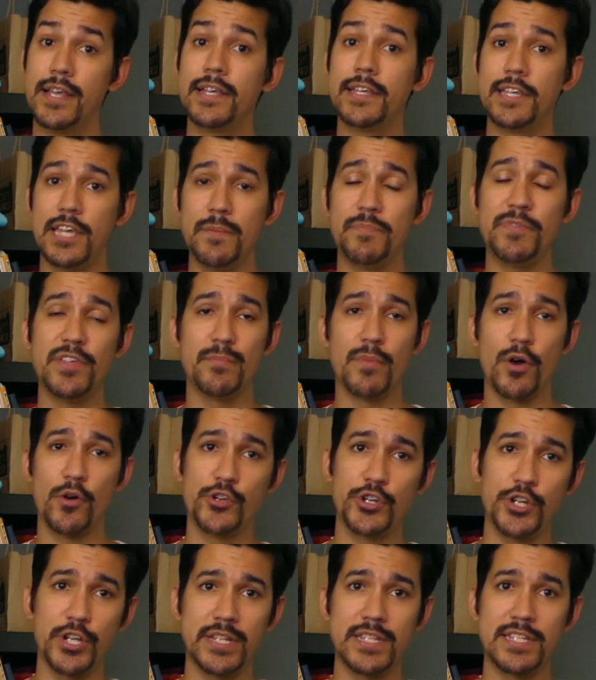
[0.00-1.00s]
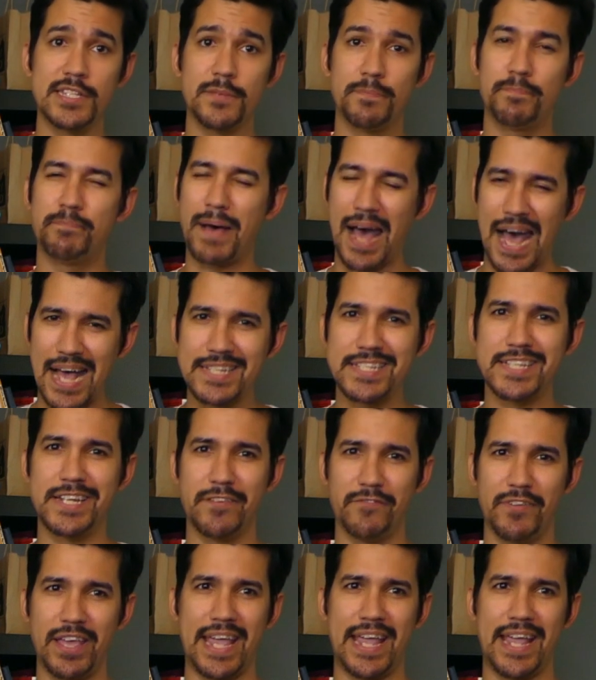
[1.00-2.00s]
Keep the emotions
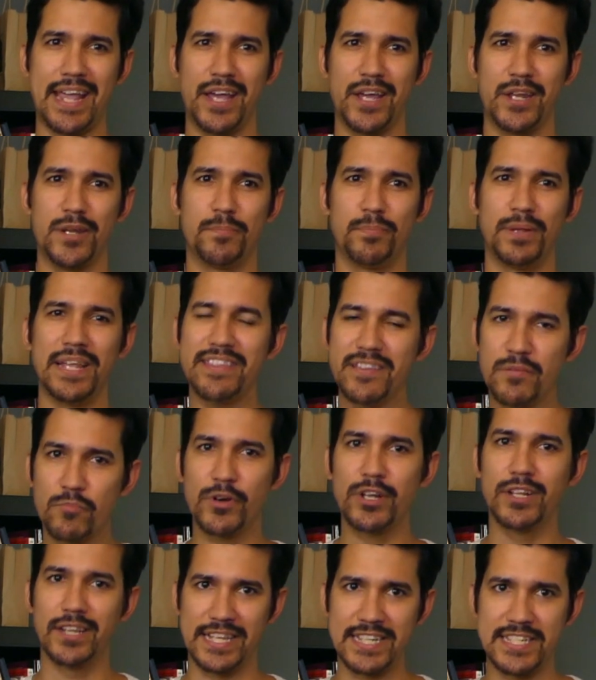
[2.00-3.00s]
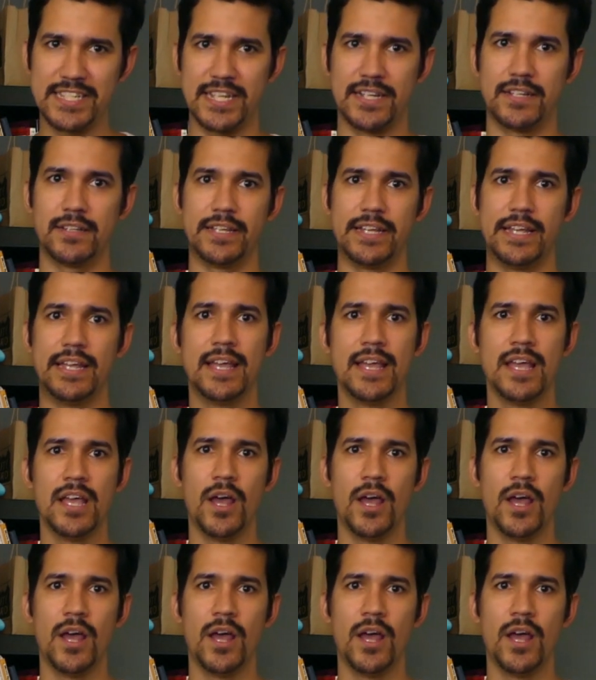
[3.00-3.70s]
positive and play them realistically.